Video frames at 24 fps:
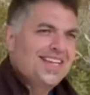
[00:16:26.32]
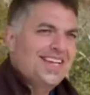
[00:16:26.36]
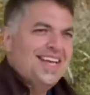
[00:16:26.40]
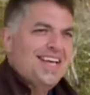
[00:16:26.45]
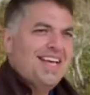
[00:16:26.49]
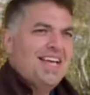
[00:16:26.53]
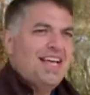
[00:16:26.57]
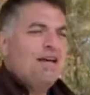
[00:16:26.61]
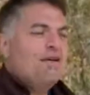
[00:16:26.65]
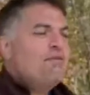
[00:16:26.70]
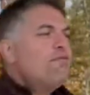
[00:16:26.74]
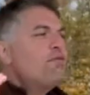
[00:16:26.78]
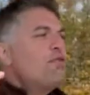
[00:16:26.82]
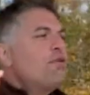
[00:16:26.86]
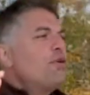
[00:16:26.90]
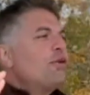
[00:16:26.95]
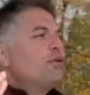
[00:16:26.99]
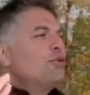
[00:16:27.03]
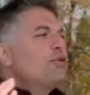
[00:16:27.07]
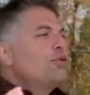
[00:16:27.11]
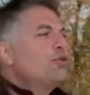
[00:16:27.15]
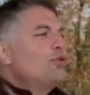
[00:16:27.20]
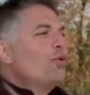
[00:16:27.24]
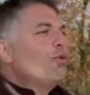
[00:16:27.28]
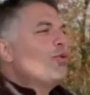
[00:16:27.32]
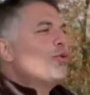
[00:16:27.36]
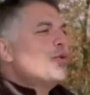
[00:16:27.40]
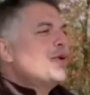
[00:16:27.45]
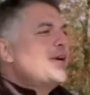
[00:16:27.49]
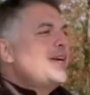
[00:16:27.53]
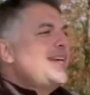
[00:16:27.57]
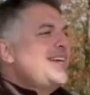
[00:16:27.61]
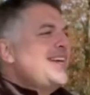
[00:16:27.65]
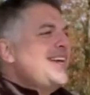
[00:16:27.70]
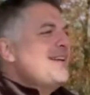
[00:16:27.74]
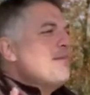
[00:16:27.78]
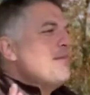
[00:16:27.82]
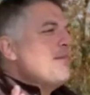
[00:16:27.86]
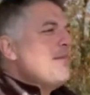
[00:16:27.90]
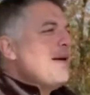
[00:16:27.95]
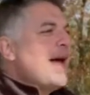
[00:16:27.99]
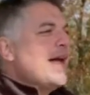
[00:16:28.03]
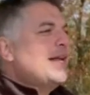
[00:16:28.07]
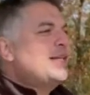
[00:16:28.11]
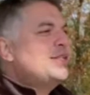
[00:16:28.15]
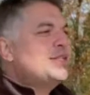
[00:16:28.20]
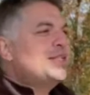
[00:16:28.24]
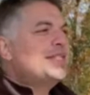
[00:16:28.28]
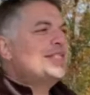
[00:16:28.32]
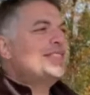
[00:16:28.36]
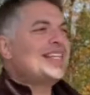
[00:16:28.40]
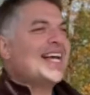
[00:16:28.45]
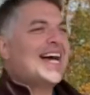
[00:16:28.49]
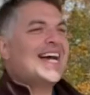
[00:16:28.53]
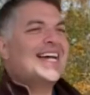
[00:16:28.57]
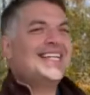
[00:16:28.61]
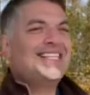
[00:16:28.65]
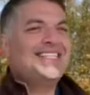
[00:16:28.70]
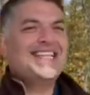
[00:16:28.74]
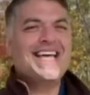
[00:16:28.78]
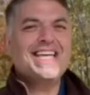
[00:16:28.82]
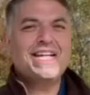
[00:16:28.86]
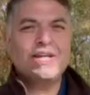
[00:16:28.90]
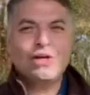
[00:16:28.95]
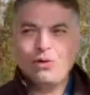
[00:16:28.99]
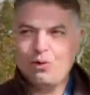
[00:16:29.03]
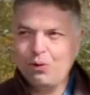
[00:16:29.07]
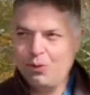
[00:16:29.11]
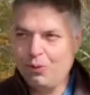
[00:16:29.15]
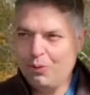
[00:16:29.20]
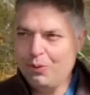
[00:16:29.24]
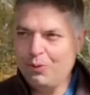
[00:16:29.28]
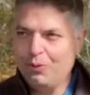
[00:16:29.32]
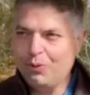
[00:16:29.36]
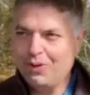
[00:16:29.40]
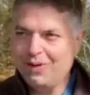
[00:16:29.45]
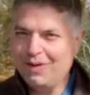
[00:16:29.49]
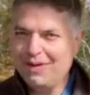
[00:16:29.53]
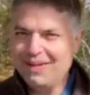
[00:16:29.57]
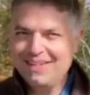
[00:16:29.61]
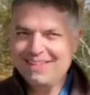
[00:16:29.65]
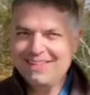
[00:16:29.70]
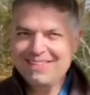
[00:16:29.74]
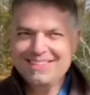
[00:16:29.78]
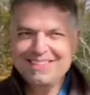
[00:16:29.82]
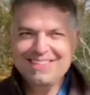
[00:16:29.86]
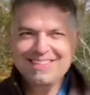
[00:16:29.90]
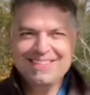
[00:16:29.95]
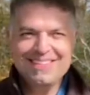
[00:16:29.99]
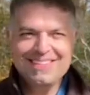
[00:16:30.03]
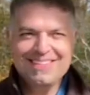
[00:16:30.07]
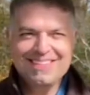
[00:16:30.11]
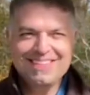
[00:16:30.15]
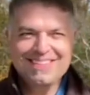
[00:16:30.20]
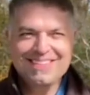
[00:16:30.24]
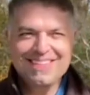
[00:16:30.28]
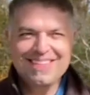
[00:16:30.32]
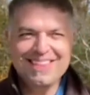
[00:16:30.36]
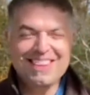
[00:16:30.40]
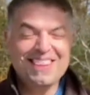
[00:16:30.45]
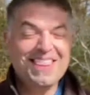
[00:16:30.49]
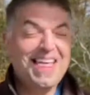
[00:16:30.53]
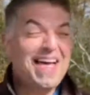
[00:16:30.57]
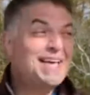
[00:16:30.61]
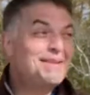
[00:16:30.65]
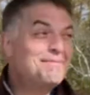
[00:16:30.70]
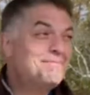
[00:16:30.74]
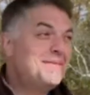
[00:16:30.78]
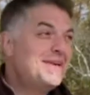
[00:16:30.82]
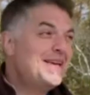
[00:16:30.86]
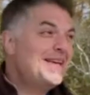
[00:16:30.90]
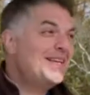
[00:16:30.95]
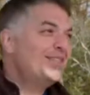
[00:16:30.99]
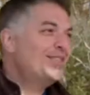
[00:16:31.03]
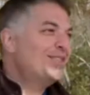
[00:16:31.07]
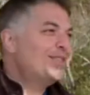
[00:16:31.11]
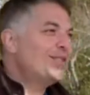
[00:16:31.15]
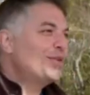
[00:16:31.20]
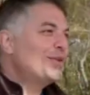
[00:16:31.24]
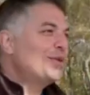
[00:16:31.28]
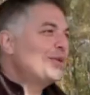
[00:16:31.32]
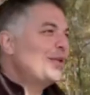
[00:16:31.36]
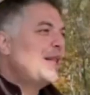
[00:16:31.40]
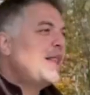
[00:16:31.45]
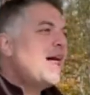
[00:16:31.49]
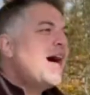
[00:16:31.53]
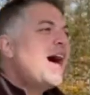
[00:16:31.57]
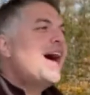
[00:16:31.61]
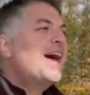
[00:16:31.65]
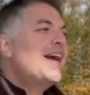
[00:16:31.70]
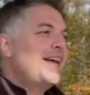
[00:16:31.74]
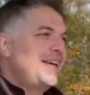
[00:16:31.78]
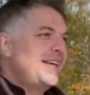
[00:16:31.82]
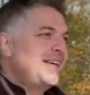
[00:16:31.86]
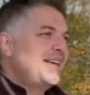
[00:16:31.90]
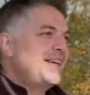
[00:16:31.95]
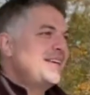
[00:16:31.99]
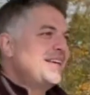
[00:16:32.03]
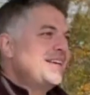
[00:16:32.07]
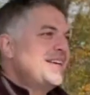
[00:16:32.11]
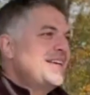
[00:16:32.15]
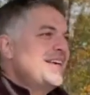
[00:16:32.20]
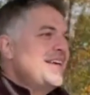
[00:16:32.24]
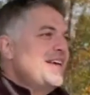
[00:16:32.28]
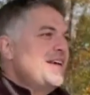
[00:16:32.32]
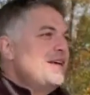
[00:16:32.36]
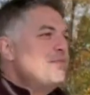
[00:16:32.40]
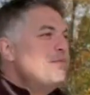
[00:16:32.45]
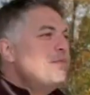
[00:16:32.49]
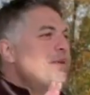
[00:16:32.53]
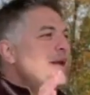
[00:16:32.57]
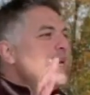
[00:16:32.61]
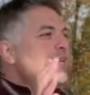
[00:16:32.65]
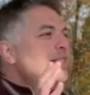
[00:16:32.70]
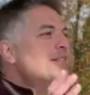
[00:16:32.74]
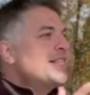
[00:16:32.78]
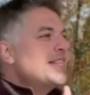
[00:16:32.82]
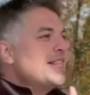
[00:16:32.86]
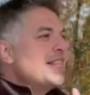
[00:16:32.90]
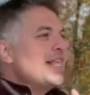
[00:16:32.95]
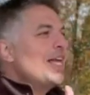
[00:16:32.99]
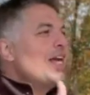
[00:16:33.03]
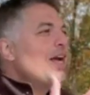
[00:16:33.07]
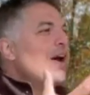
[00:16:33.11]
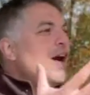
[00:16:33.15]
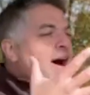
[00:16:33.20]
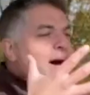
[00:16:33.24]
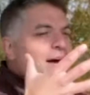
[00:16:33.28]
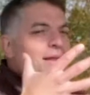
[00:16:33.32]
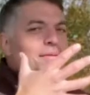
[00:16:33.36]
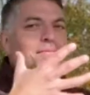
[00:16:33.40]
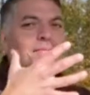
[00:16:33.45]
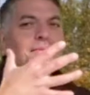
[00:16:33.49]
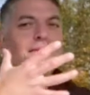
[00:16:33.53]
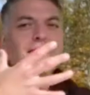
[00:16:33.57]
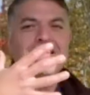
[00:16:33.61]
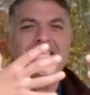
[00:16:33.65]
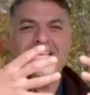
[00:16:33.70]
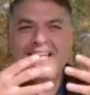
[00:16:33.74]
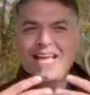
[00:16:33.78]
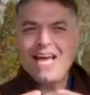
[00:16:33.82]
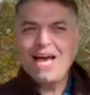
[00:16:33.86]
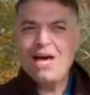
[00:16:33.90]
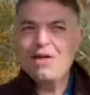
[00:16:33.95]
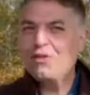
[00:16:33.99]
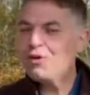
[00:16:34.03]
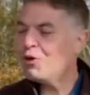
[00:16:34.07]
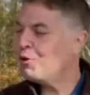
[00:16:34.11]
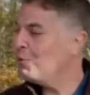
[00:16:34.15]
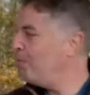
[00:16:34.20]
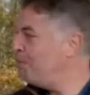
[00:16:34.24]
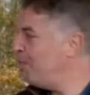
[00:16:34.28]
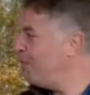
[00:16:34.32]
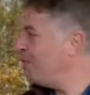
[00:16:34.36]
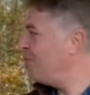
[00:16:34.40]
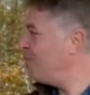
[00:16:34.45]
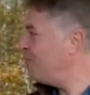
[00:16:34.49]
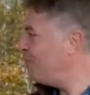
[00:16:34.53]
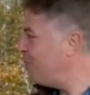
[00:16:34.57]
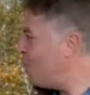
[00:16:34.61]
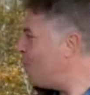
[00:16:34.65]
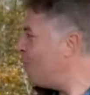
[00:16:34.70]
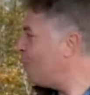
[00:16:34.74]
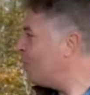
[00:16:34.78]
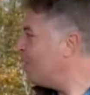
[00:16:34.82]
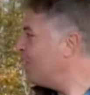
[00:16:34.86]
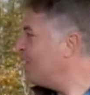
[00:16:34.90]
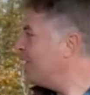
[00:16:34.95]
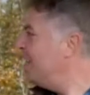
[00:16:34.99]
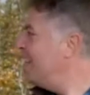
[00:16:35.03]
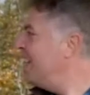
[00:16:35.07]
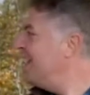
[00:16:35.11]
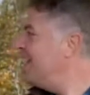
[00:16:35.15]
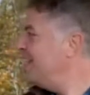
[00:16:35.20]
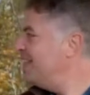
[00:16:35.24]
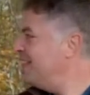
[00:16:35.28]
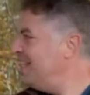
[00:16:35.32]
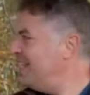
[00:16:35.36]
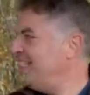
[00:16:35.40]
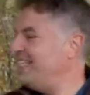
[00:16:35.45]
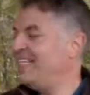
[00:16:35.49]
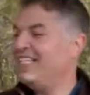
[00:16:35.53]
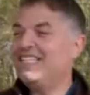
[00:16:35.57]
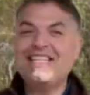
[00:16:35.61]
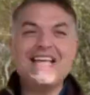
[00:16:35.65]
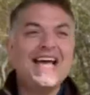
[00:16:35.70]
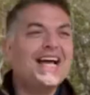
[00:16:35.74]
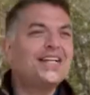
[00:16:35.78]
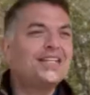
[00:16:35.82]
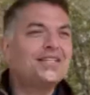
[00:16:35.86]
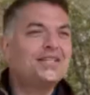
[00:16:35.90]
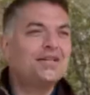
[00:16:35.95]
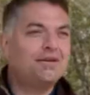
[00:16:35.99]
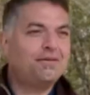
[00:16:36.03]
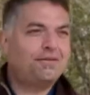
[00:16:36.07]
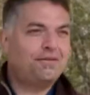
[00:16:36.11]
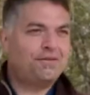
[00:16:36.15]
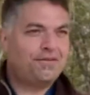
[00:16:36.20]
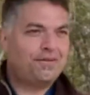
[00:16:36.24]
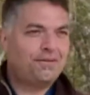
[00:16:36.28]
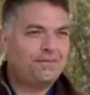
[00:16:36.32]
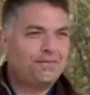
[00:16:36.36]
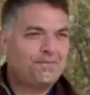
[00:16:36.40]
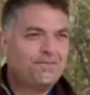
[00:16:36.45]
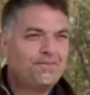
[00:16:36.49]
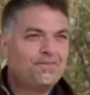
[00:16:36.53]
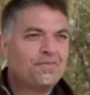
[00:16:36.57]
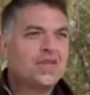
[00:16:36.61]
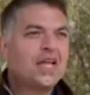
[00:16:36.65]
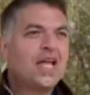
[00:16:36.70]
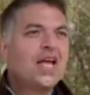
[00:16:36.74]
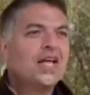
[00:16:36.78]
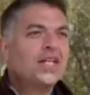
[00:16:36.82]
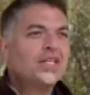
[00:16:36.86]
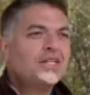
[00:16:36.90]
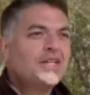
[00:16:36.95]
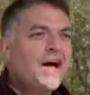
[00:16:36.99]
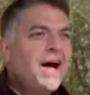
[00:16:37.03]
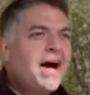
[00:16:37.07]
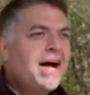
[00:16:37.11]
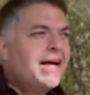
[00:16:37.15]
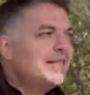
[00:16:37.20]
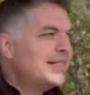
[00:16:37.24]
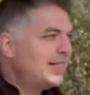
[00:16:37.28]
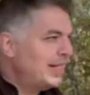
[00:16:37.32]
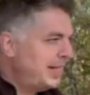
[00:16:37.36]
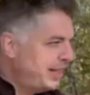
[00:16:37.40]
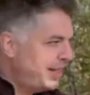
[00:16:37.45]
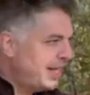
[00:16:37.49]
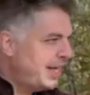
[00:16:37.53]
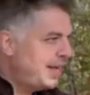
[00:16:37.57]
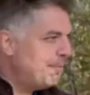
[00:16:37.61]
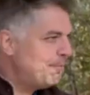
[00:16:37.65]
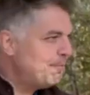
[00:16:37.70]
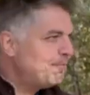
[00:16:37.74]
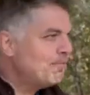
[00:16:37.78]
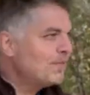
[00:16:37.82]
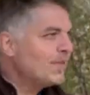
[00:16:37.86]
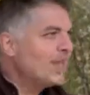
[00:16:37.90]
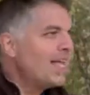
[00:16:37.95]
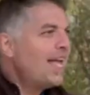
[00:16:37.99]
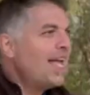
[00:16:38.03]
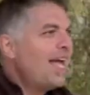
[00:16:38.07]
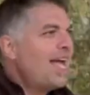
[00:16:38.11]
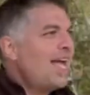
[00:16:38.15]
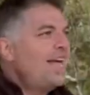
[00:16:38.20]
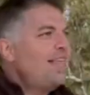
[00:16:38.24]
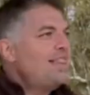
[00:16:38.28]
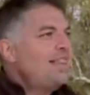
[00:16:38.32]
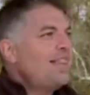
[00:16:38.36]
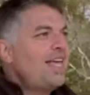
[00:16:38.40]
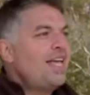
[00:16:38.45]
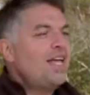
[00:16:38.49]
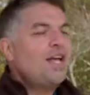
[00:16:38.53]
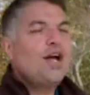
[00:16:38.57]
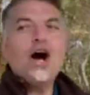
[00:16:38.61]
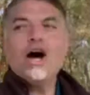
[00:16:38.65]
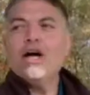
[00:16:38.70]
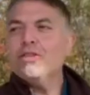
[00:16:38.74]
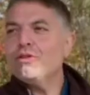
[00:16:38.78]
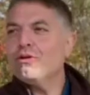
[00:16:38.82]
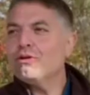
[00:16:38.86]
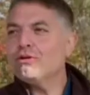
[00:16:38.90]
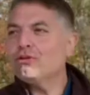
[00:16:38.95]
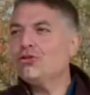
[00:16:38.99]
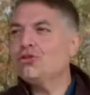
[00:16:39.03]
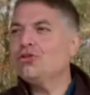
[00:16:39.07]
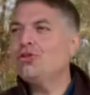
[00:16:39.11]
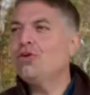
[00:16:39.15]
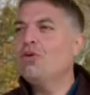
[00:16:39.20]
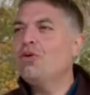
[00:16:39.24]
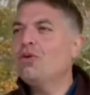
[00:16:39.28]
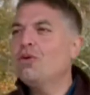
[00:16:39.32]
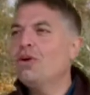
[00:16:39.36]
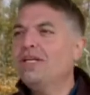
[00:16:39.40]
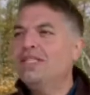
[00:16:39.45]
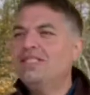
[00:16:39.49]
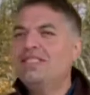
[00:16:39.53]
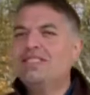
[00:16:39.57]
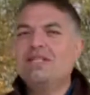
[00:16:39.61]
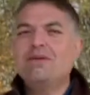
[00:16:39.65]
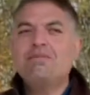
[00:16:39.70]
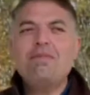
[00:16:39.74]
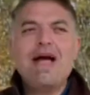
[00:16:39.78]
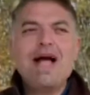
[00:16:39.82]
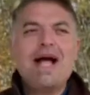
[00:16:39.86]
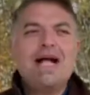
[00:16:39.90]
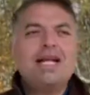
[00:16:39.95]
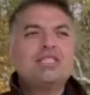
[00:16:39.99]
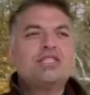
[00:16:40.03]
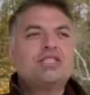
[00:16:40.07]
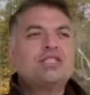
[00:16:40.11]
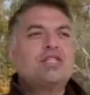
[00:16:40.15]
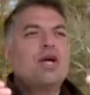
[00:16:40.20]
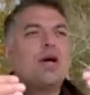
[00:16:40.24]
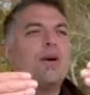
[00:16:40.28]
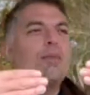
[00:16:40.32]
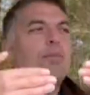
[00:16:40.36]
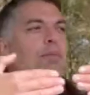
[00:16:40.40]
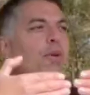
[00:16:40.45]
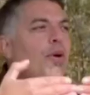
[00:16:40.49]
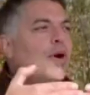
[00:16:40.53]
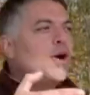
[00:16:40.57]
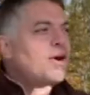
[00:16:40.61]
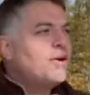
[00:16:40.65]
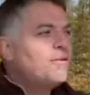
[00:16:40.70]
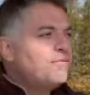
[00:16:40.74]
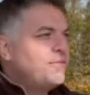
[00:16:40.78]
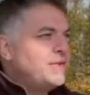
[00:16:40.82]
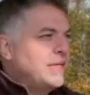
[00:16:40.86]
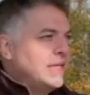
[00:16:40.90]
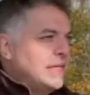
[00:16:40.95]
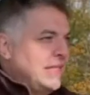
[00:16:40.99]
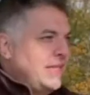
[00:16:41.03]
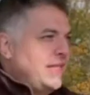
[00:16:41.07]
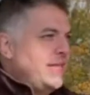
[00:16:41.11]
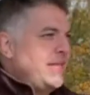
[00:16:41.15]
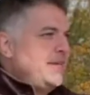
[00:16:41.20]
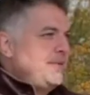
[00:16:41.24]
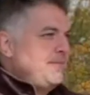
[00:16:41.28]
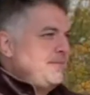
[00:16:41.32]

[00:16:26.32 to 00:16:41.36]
if their story matches identical, that means they're lying. It means that they got together before the detective talked to them and they got their stories to match perfectly.